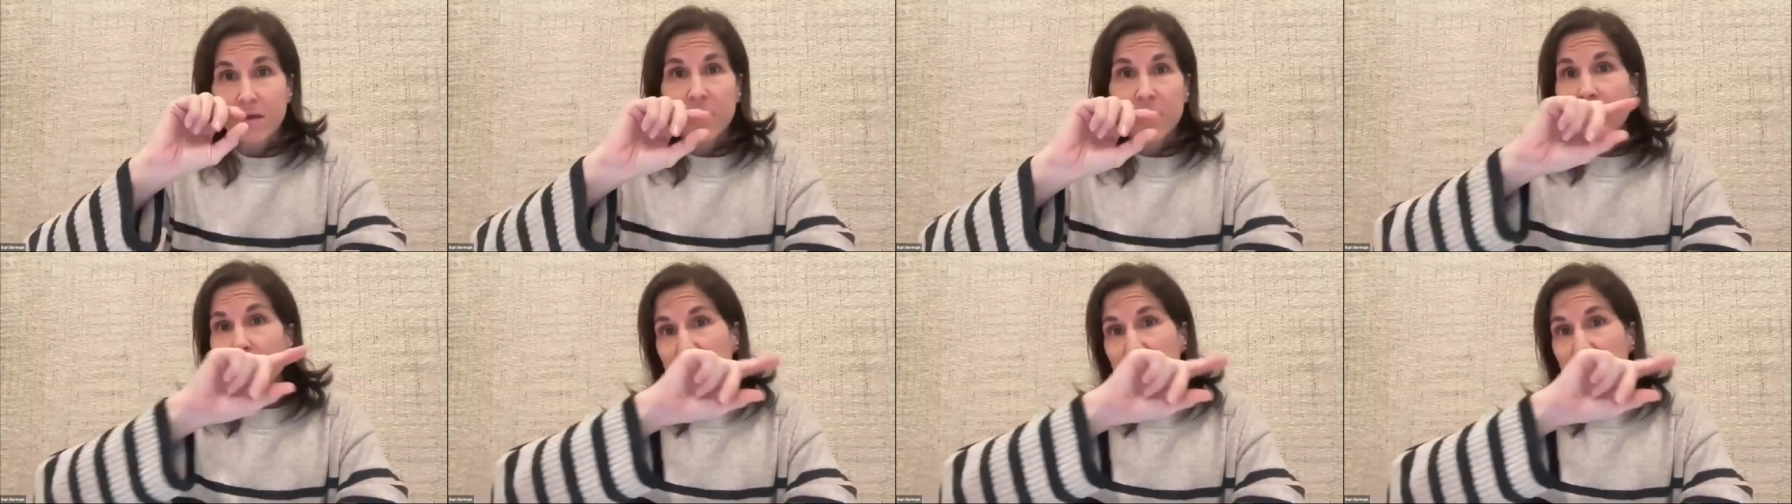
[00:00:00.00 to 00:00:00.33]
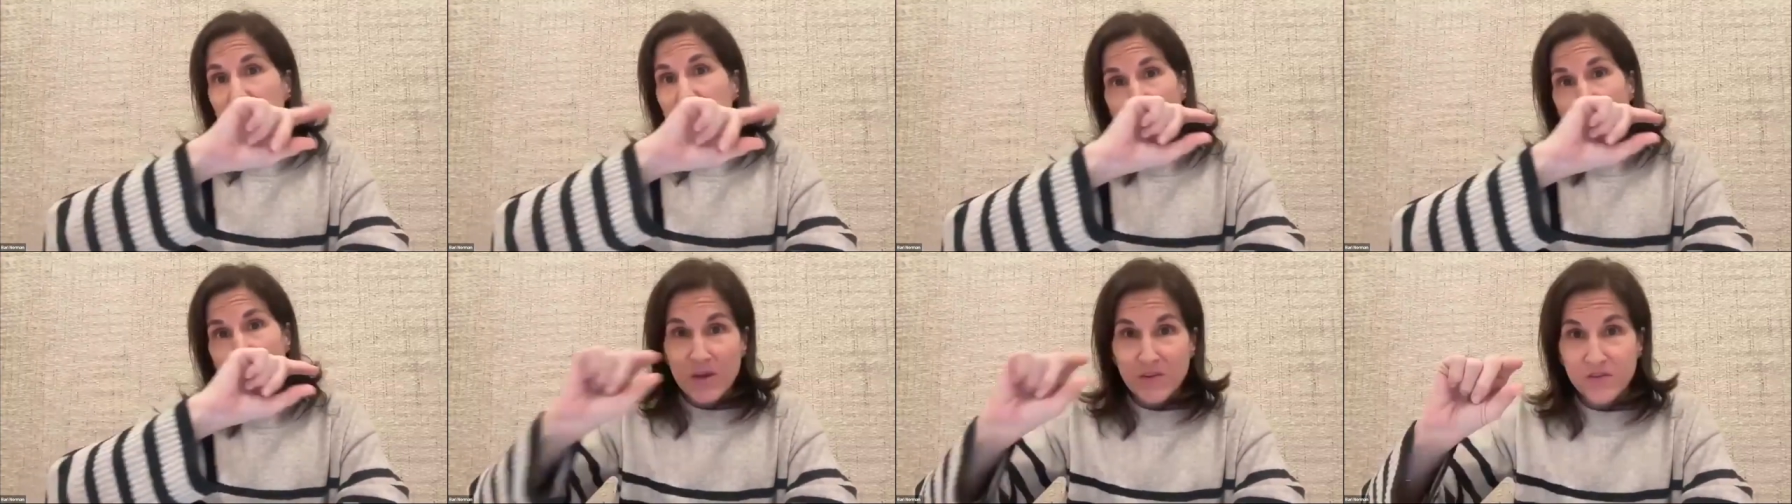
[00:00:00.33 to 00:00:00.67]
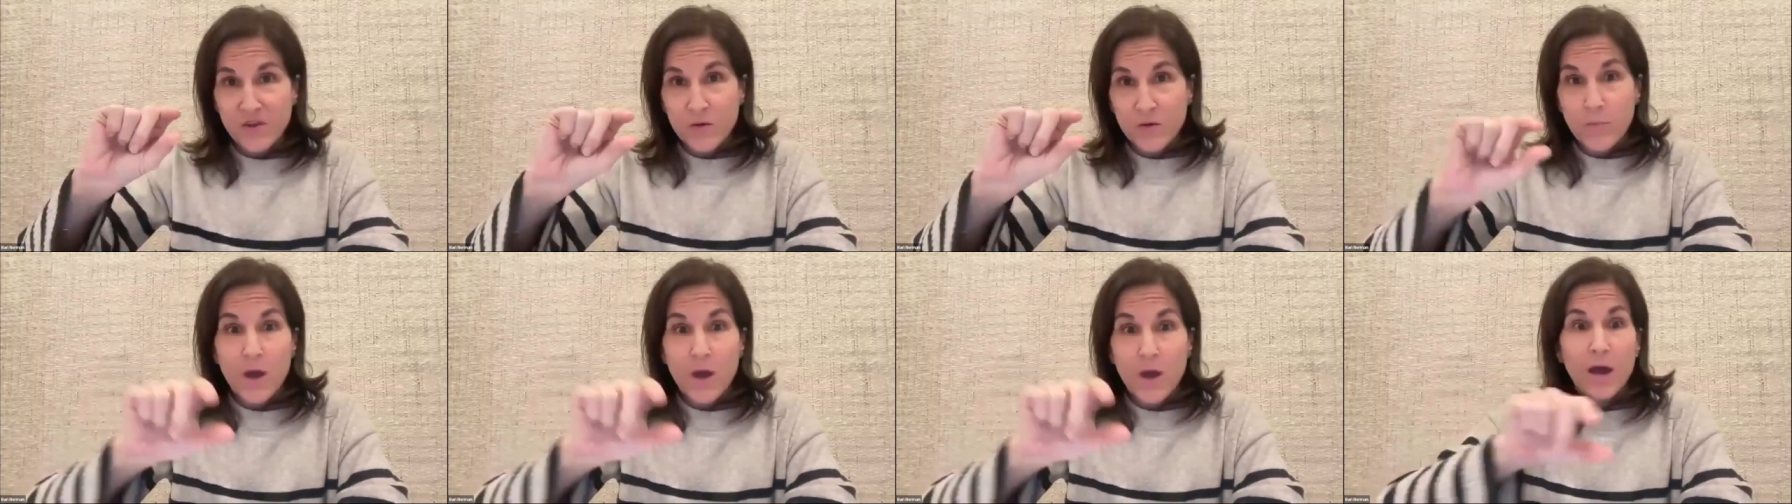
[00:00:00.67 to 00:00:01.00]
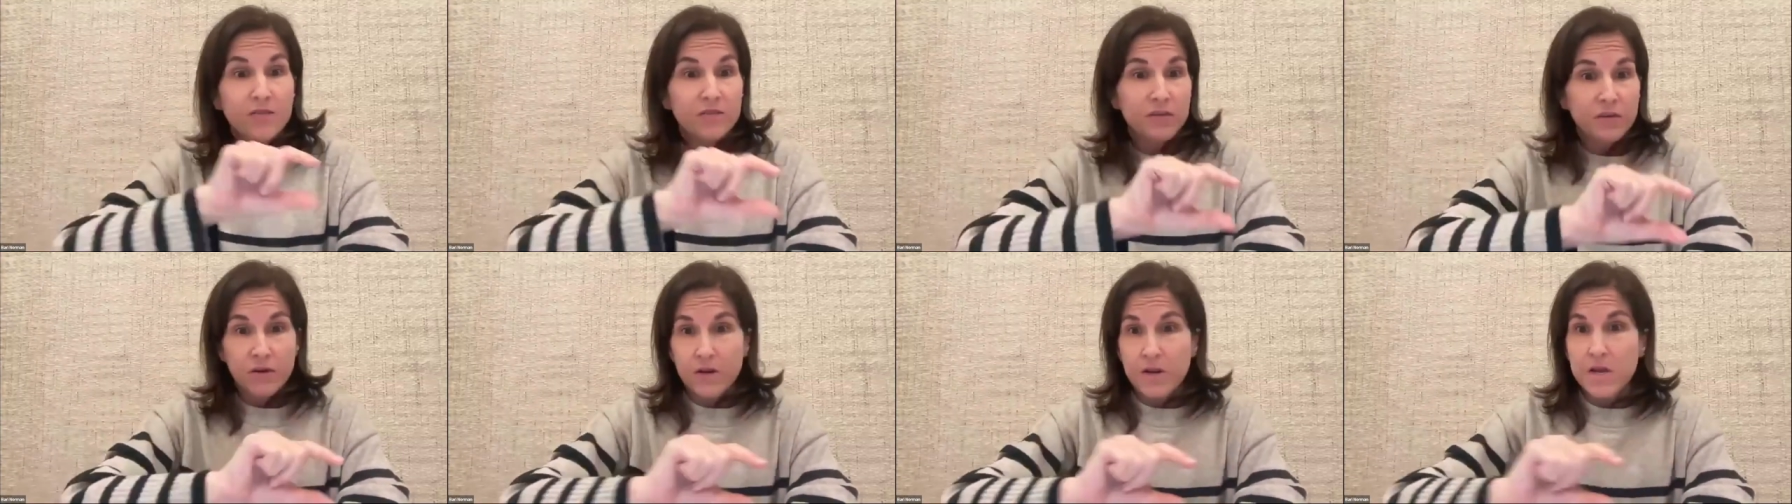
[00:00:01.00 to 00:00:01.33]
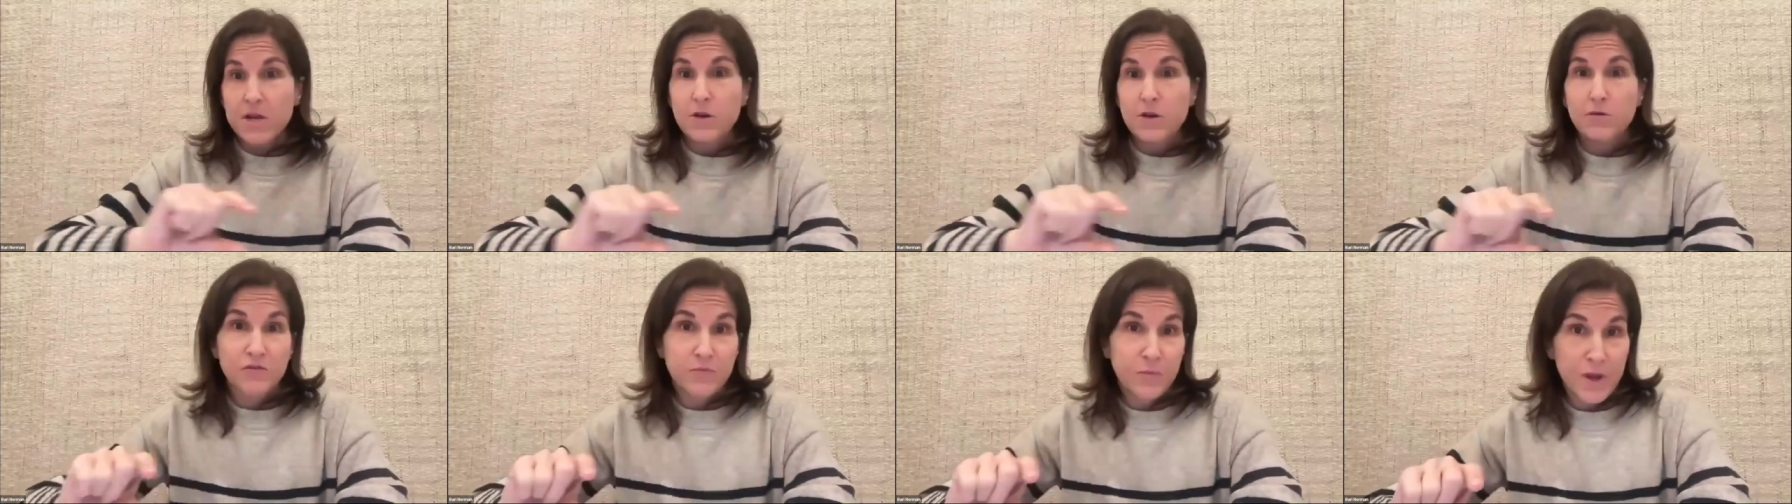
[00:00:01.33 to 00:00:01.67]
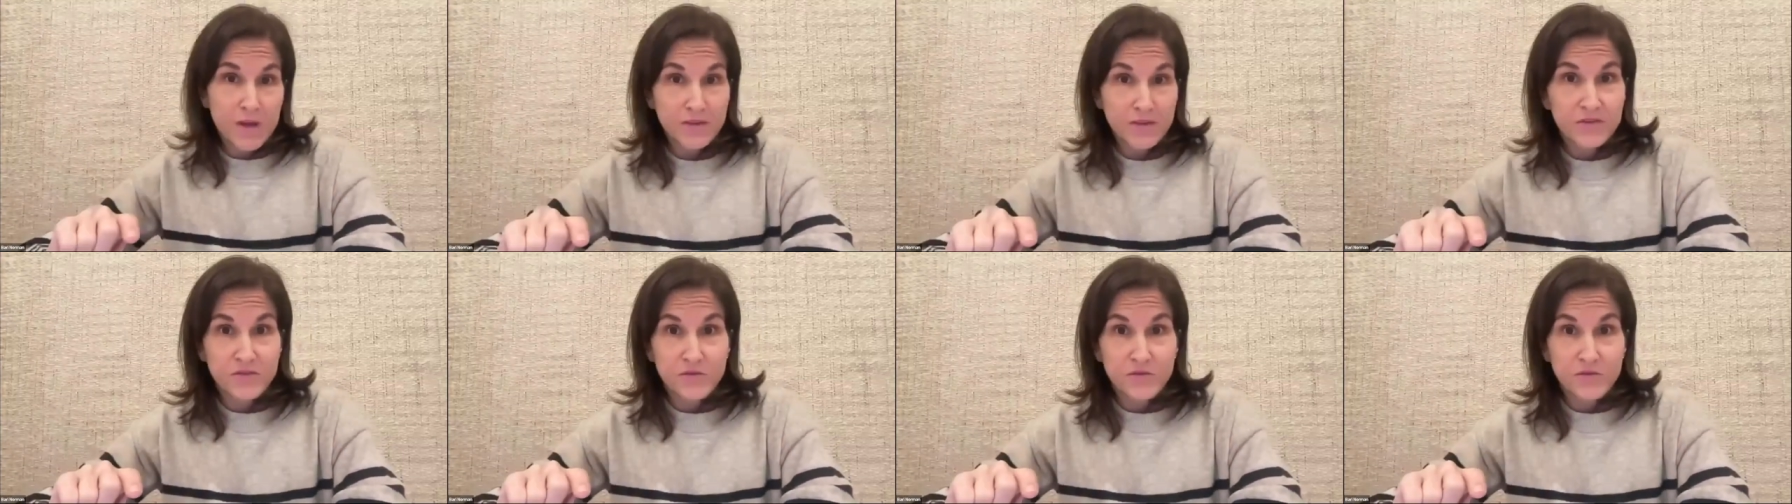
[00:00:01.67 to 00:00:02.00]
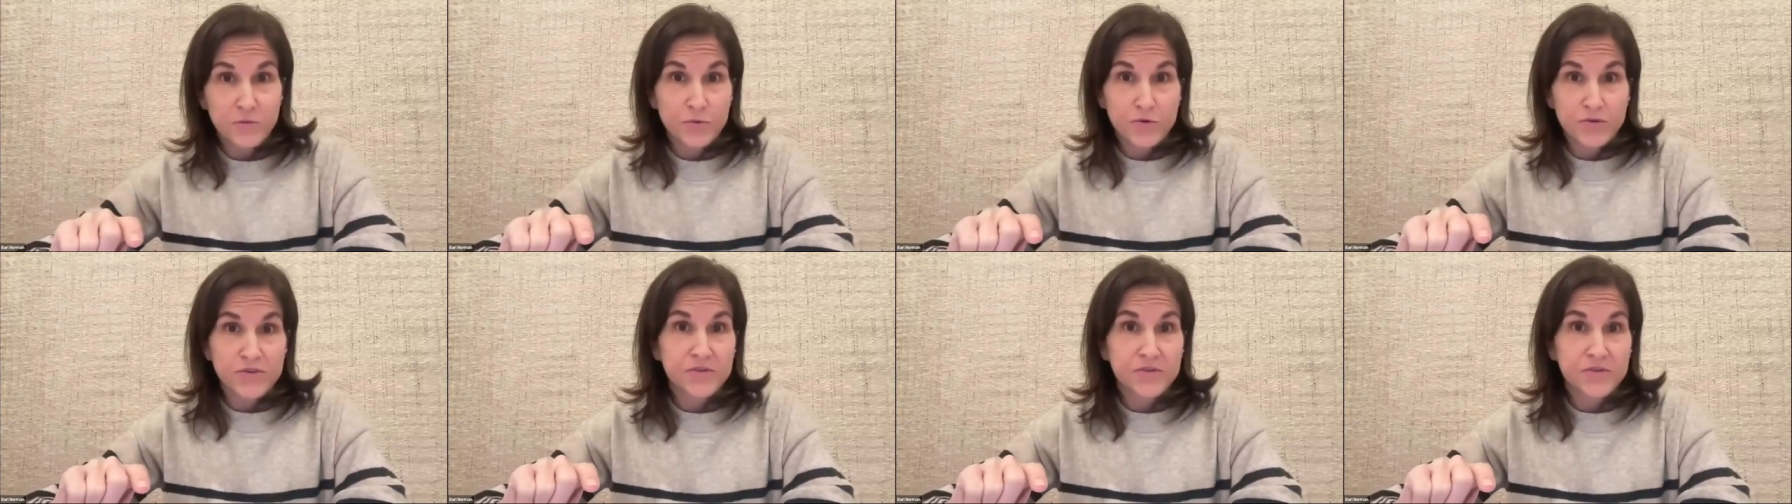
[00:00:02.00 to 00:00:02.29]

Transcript: here's my best composite and here's my super